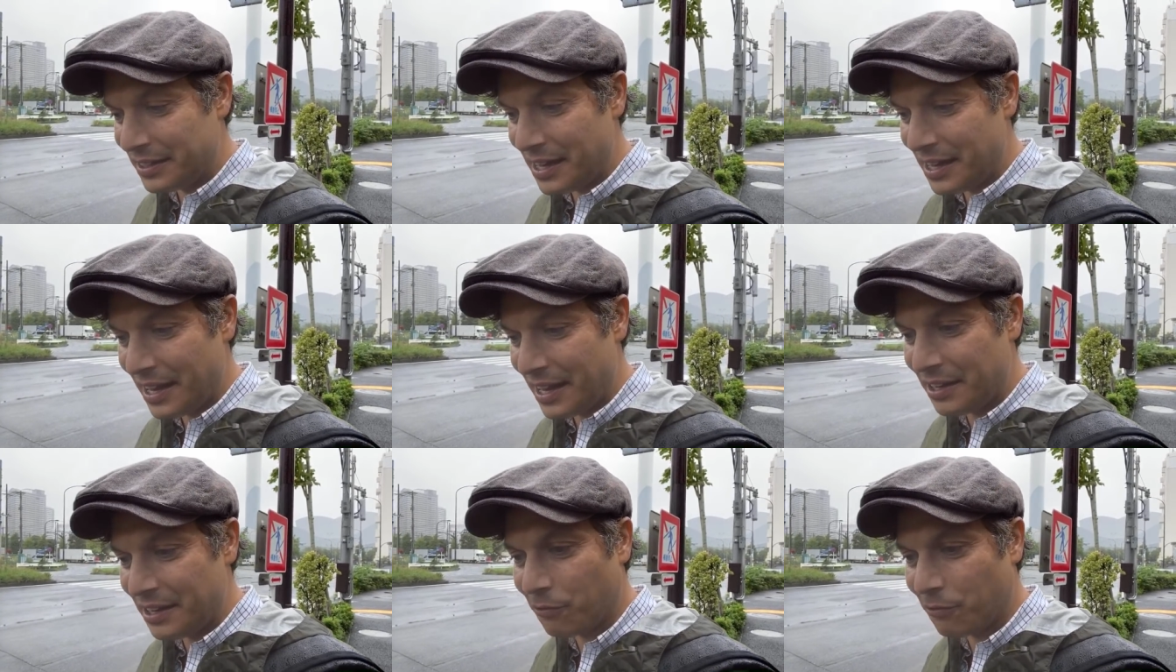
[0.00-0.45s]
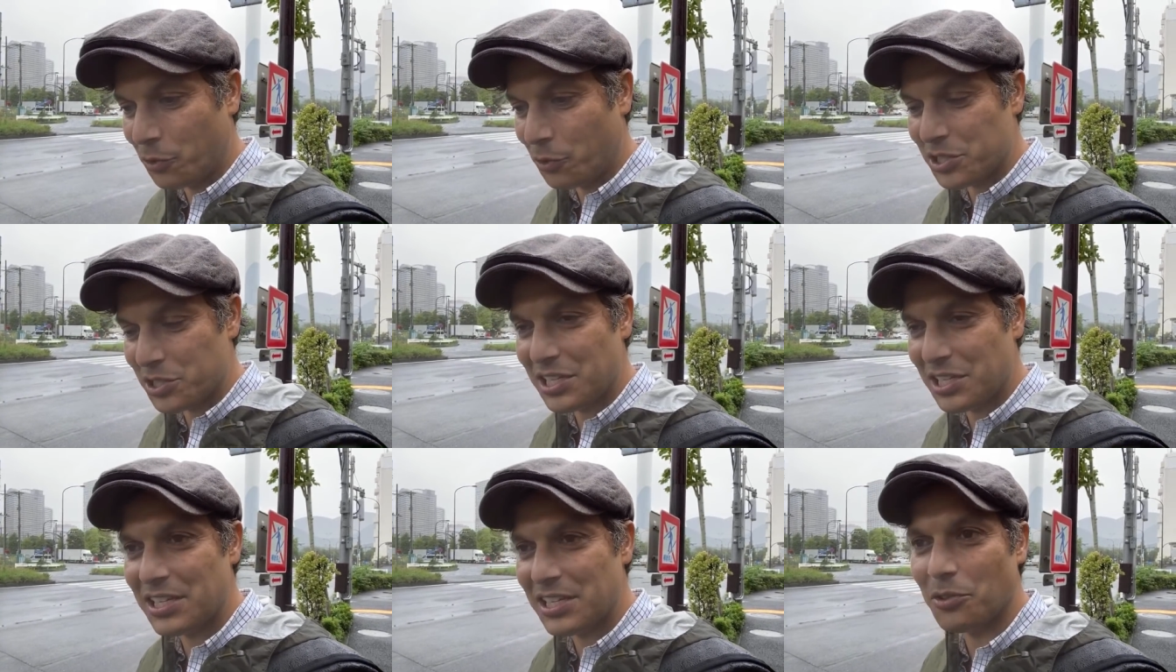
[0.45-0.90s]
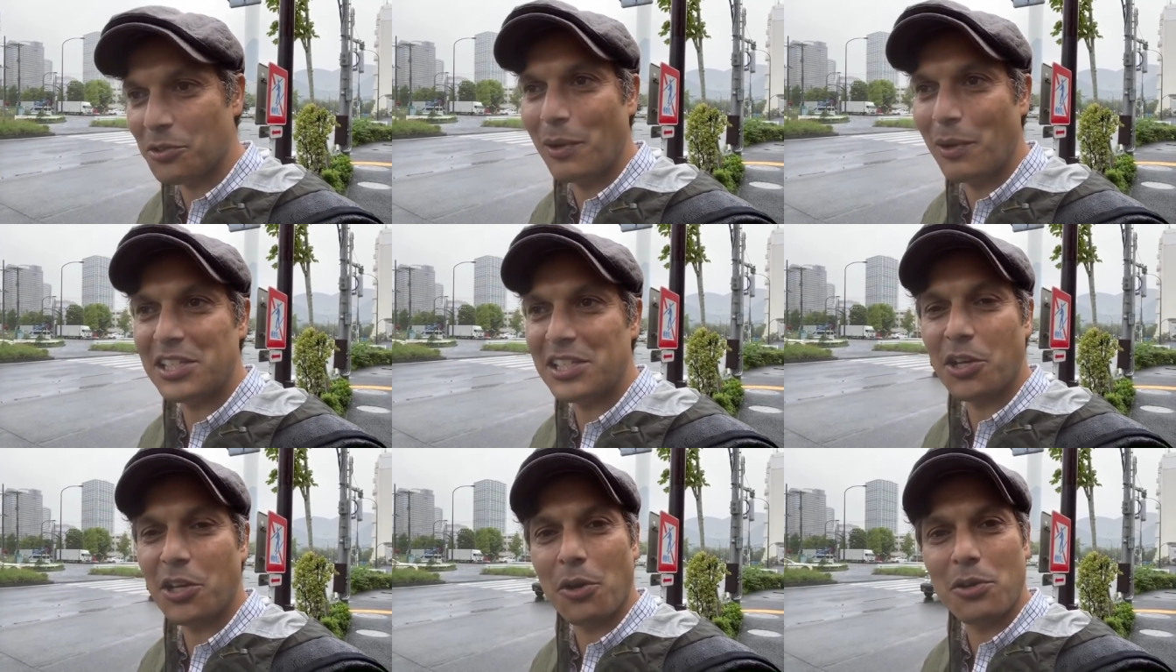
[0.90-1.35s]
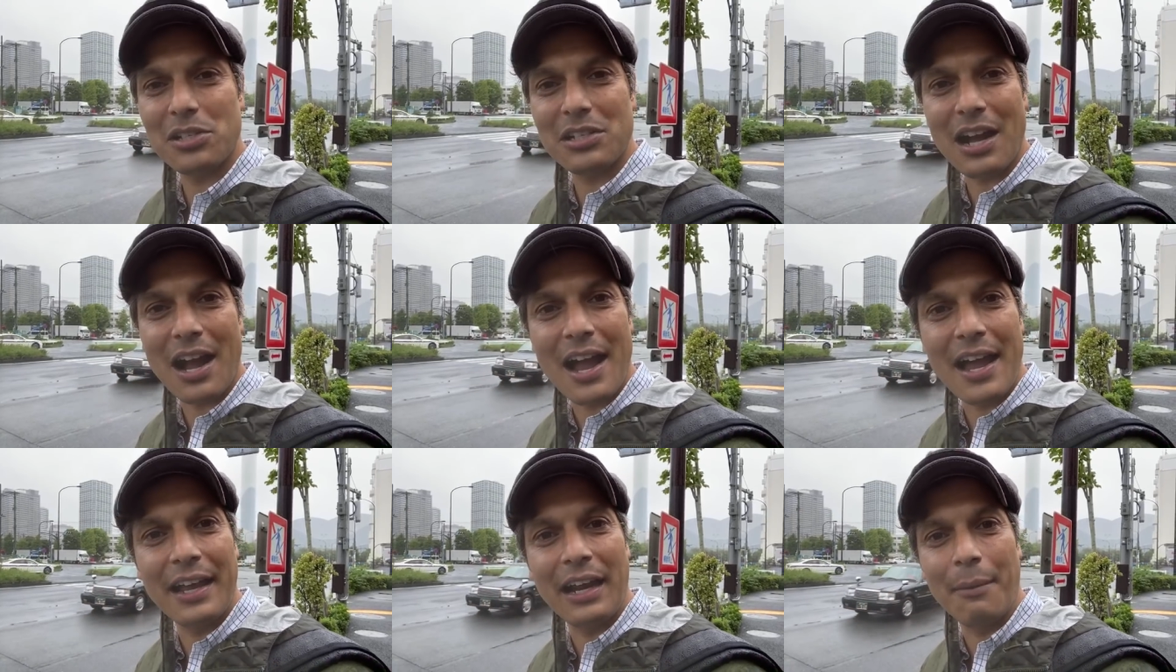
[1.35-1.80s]
And of course, he's a West Coast
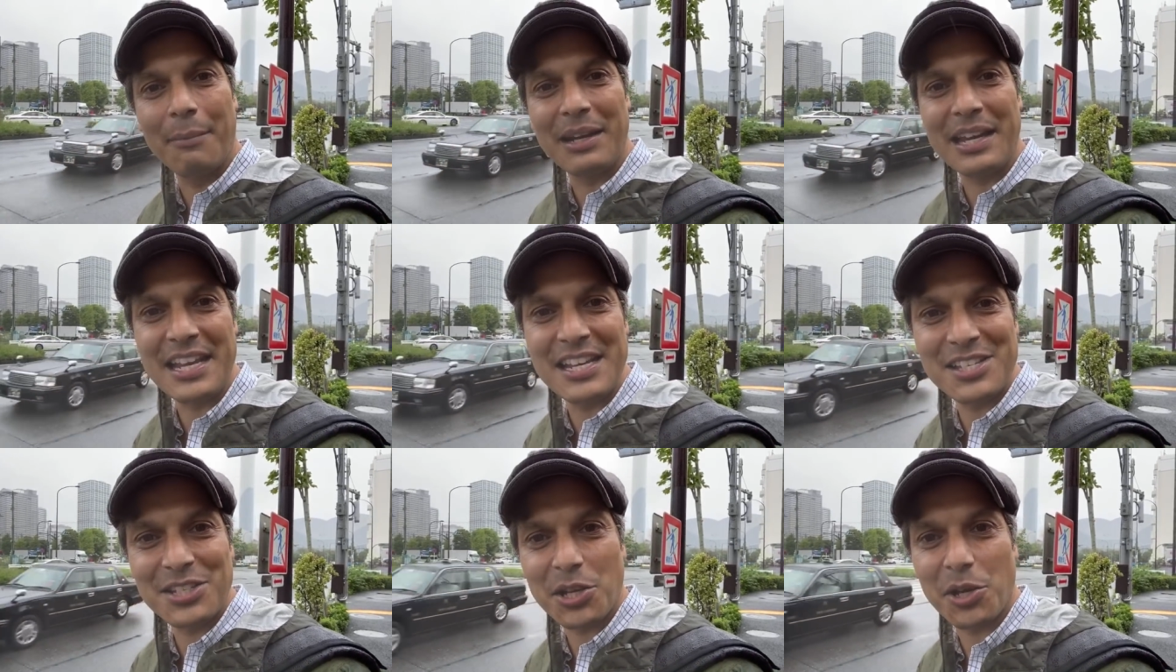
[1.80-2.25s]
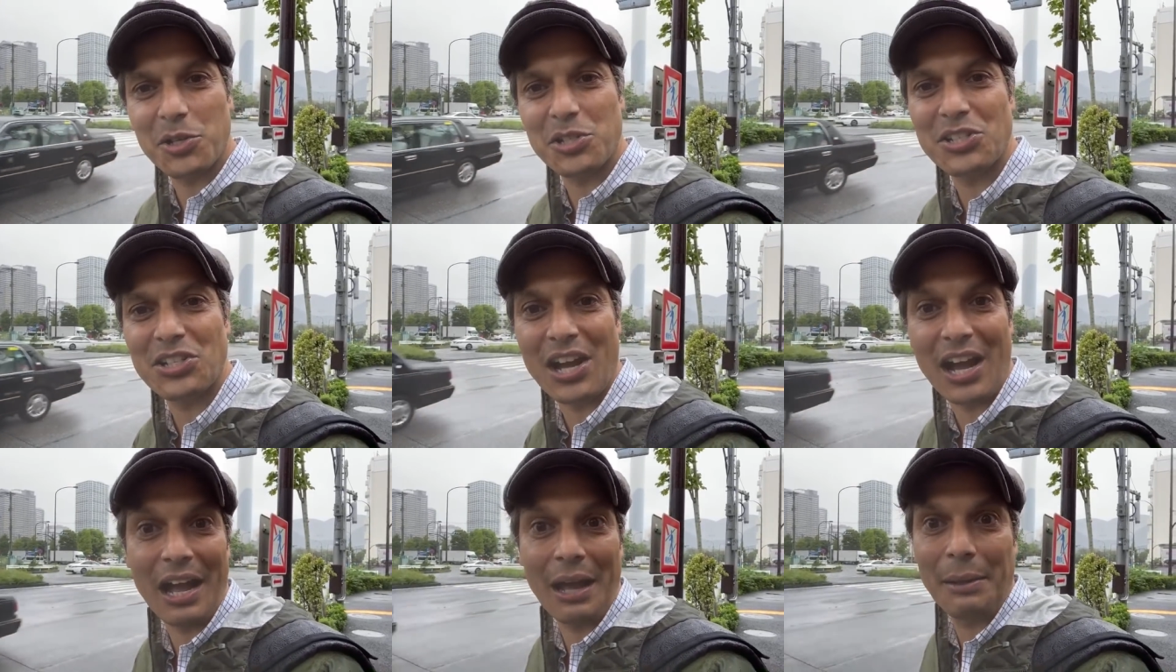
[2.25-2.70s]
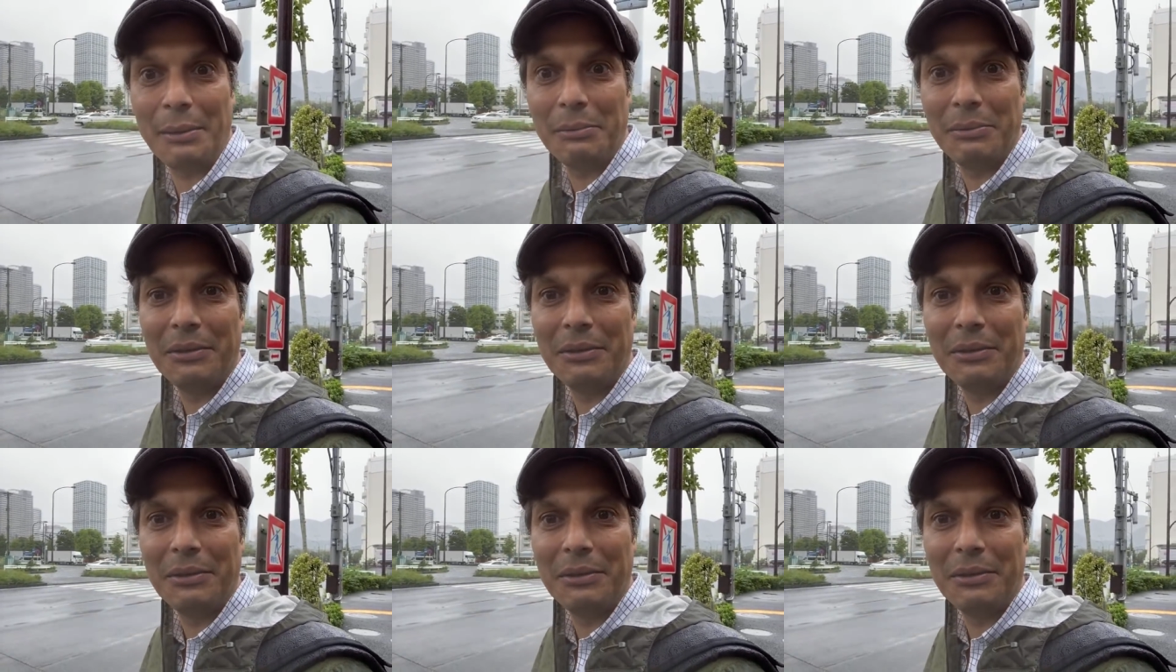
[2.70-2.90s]
guy and I'm an East Coast guy.